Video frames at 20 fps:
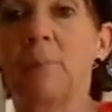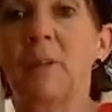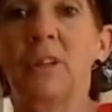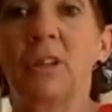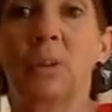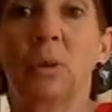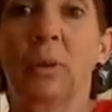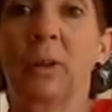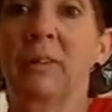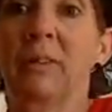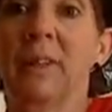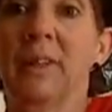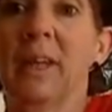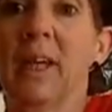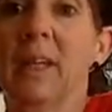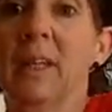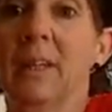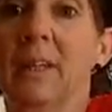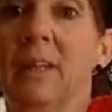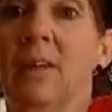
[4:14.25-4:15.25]
and you don't even
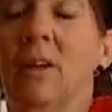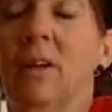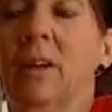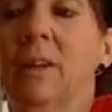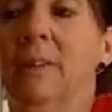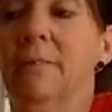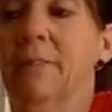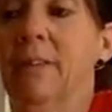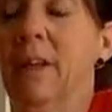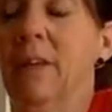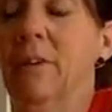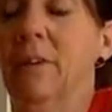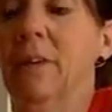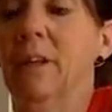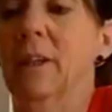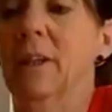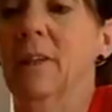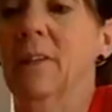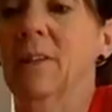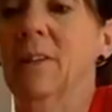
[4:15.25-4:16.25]
taste the cauliflower at
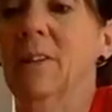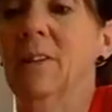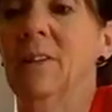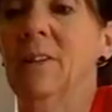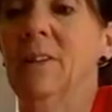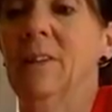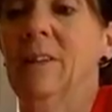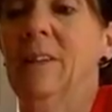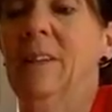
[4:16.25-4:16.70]
all.